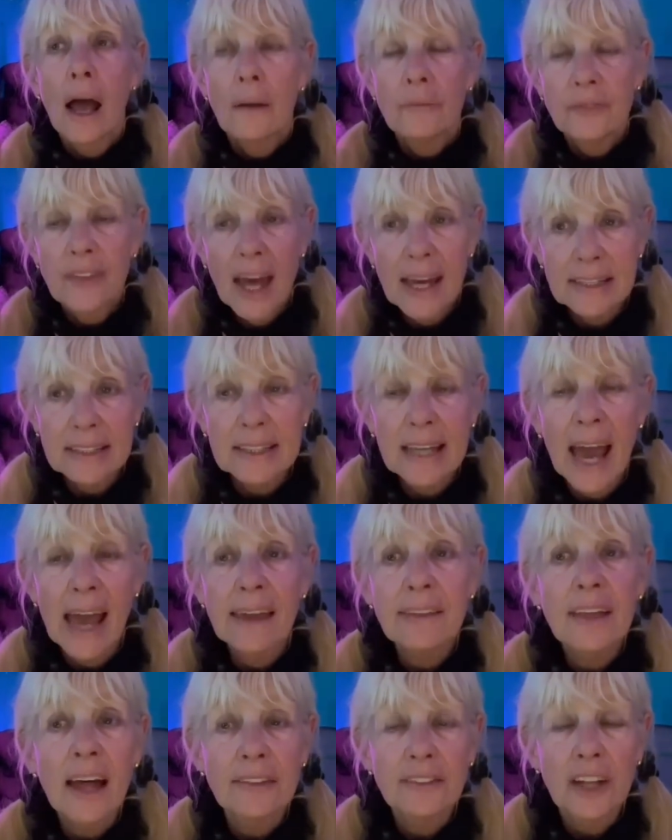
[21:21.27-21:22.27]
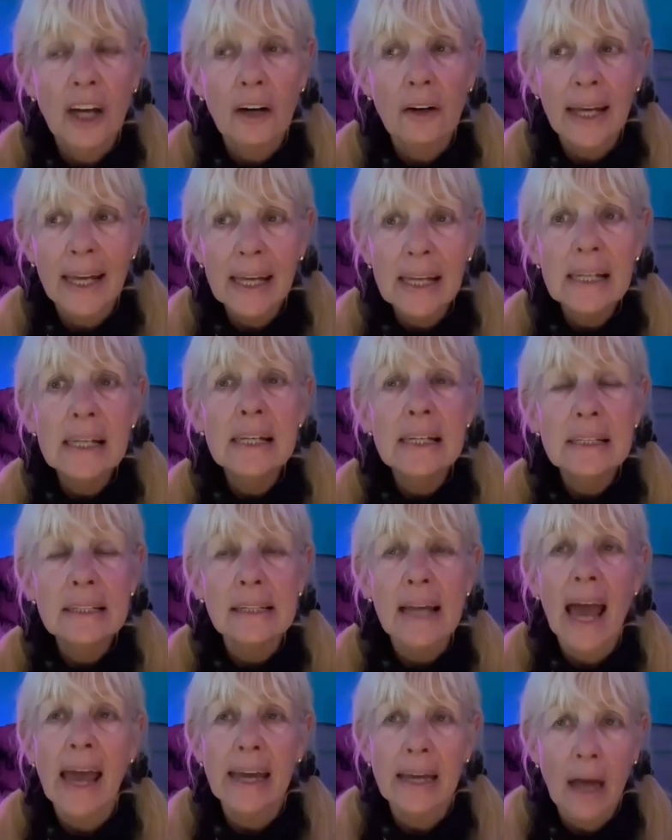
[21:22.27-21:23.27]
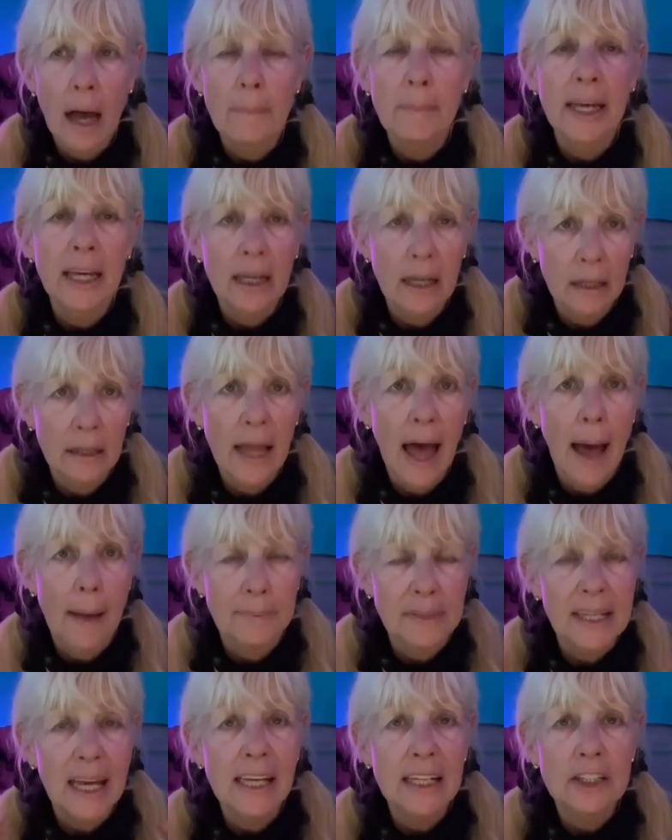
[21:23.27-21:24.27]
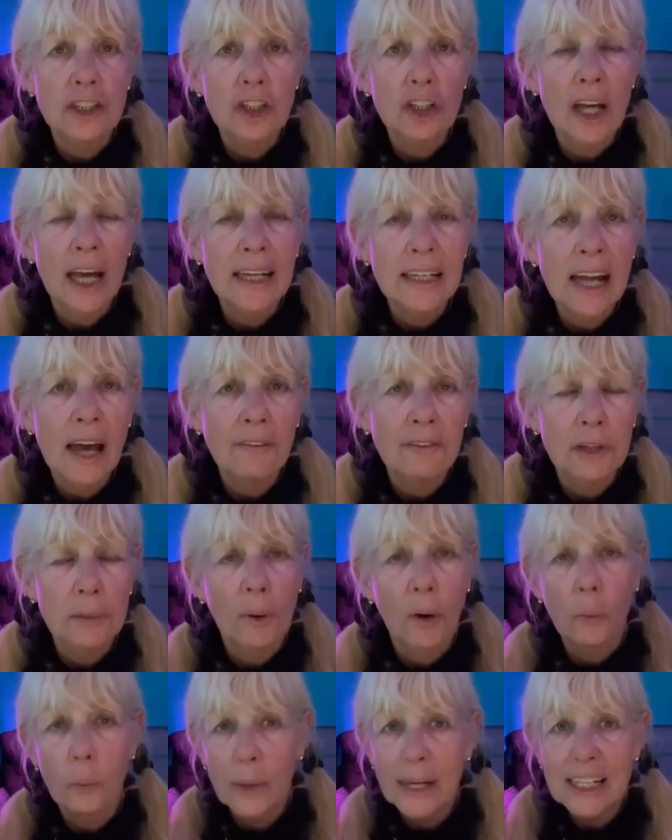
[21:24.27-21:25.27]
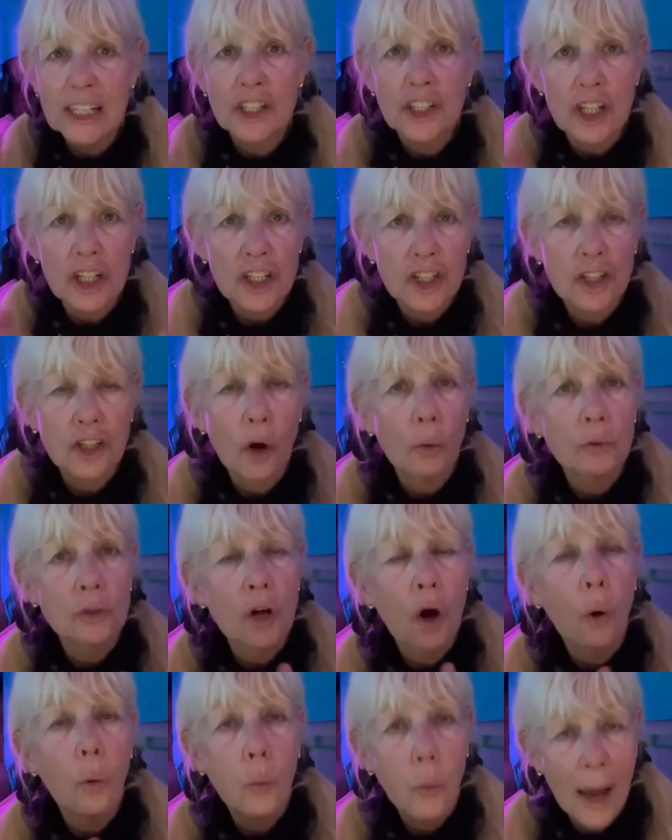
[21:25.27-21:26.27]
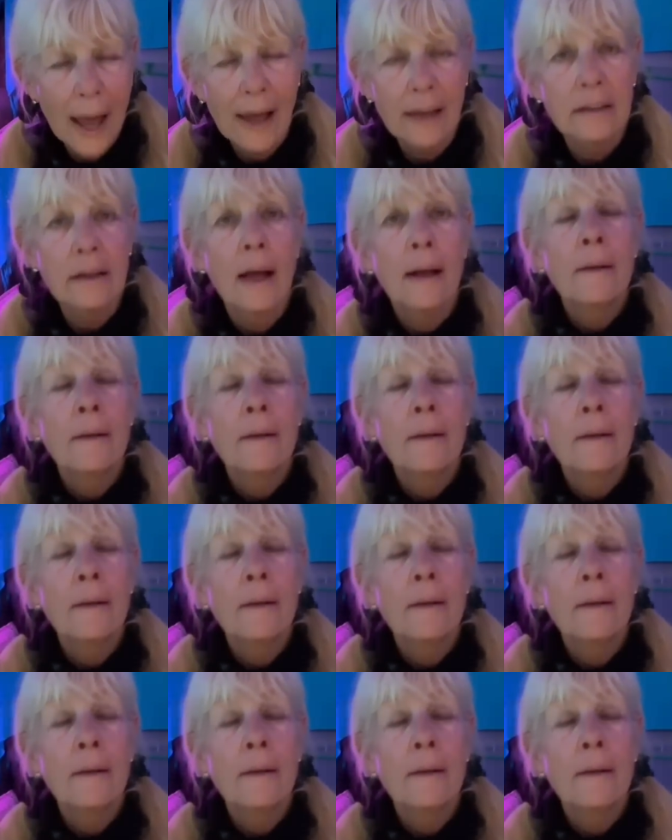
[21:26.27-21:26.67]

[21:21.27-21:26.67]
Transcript: They say that there is a coming collapse. It's inevitable. We just don't know when.